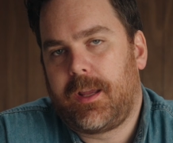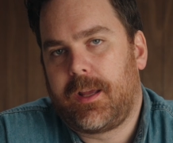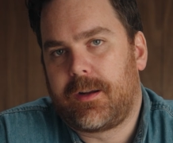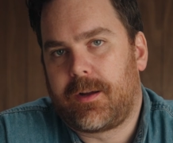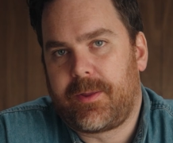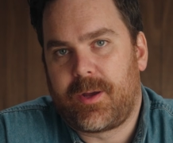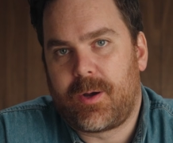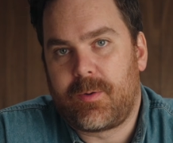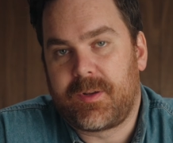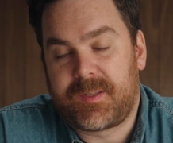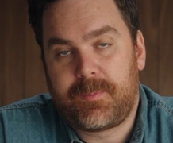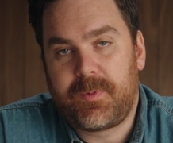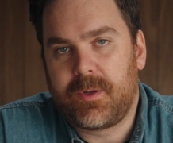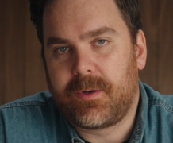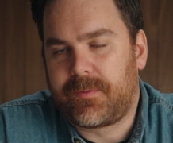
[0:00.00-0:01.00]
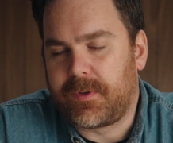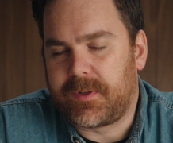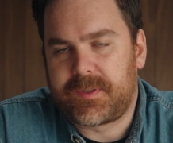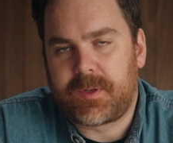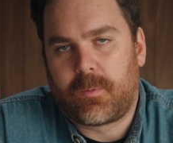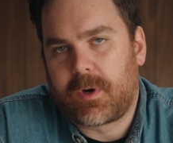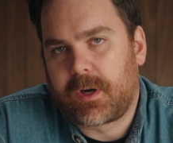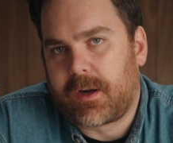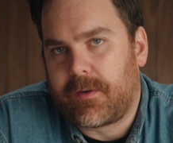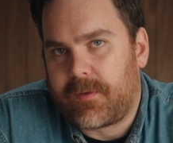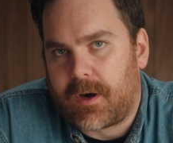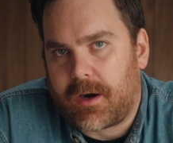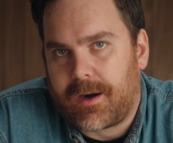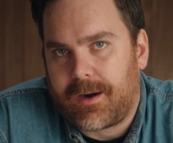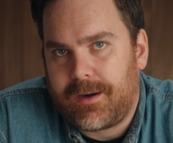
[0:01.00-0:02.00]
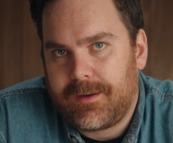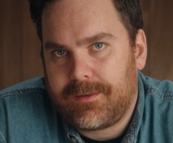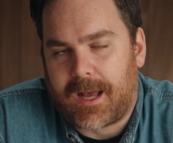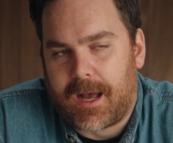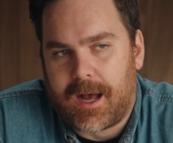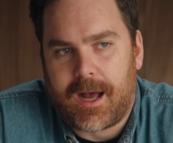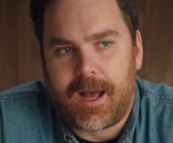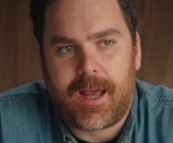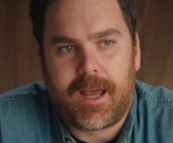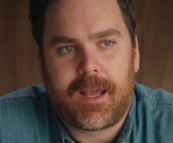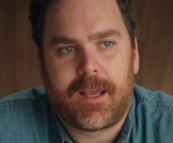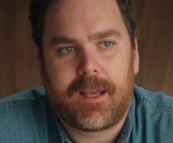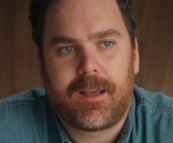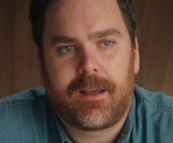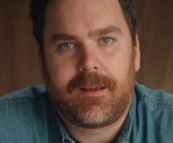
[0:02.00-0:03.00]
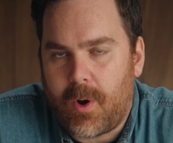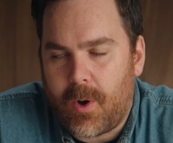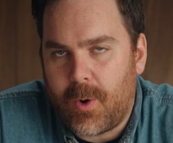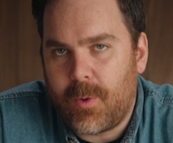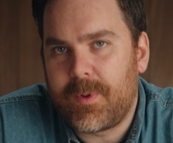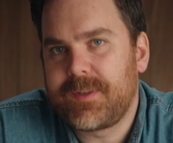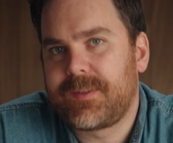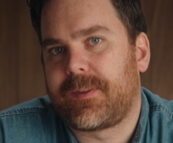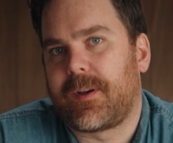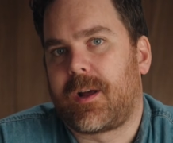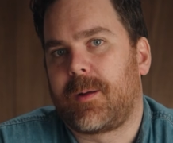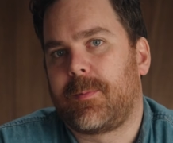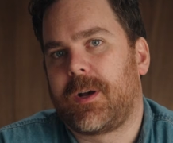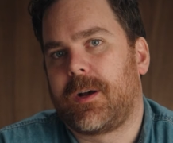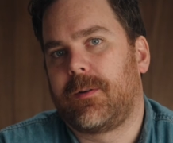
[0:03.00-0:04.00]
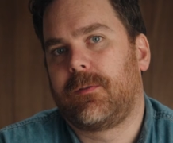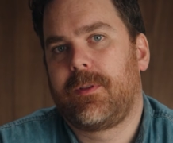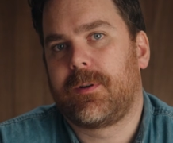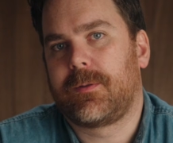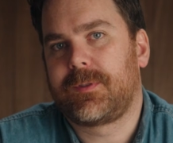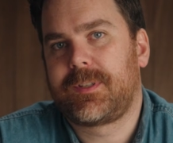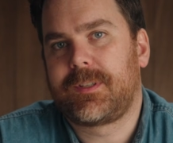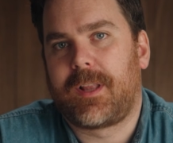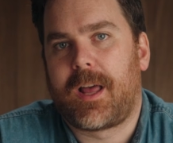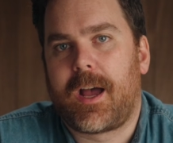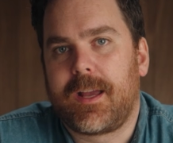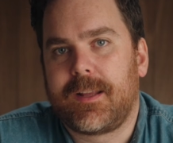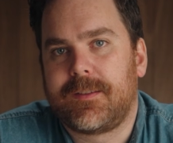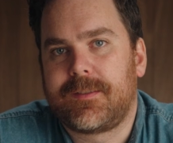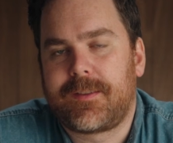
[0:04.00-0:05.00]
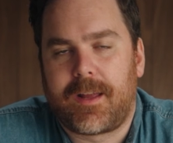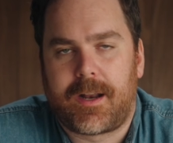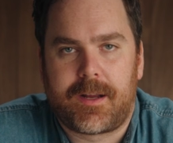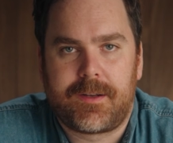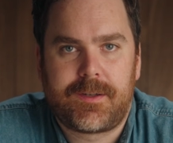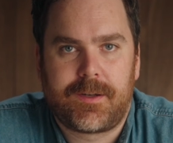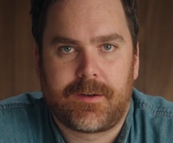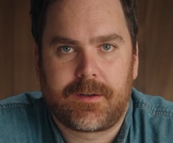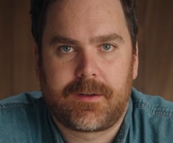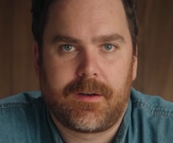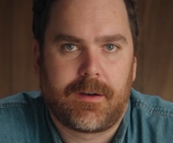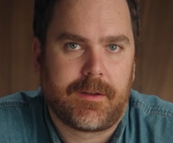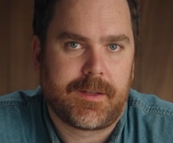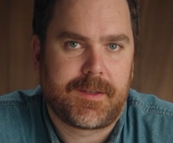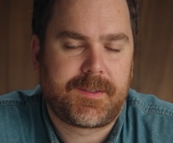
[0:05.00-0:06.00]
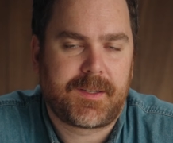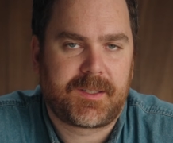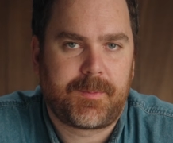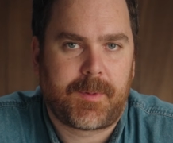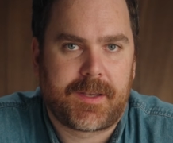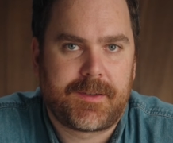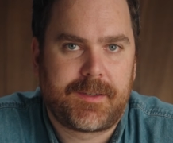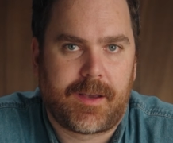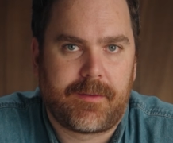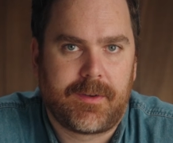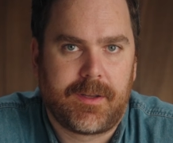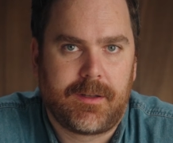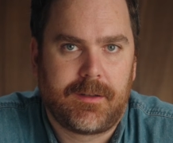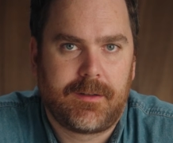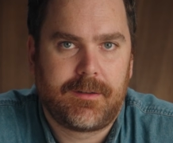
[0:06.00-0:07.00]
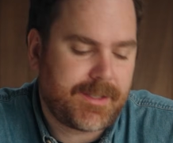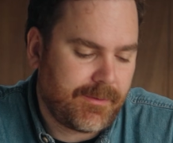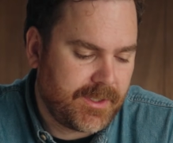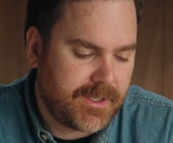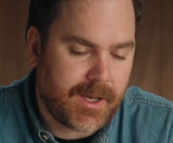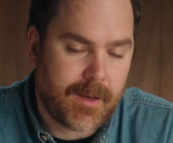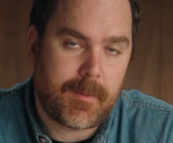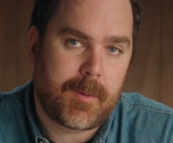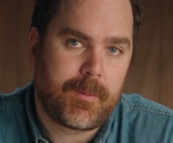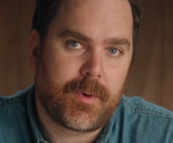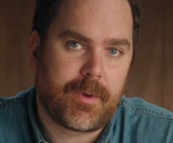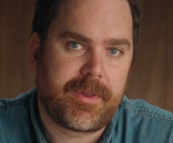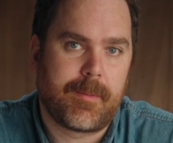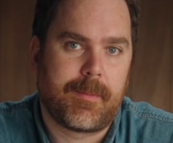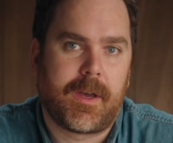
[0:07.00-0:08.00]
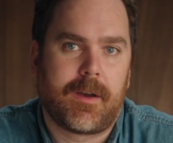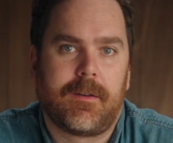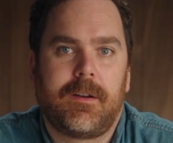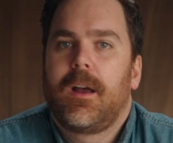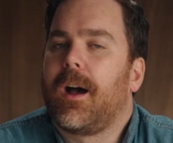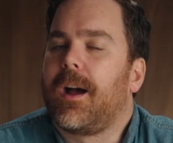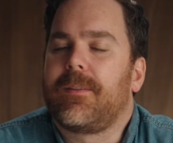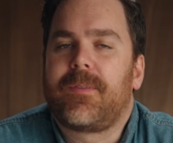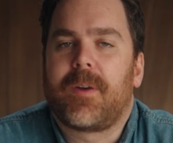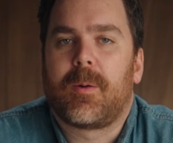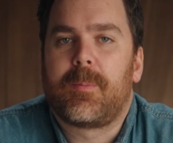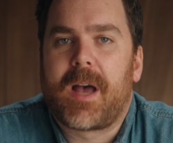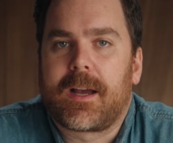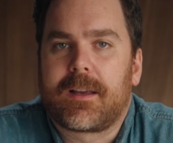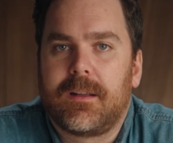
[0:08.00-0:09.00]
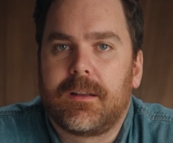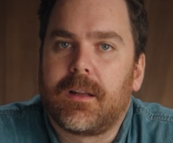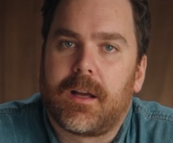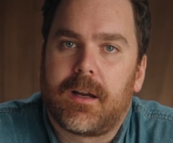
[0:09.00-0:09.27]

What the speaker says: And although it's beautiful, it's a work of art, I always thought about those slides that I took on the 6x7. Every time I pulled them out, I fell back in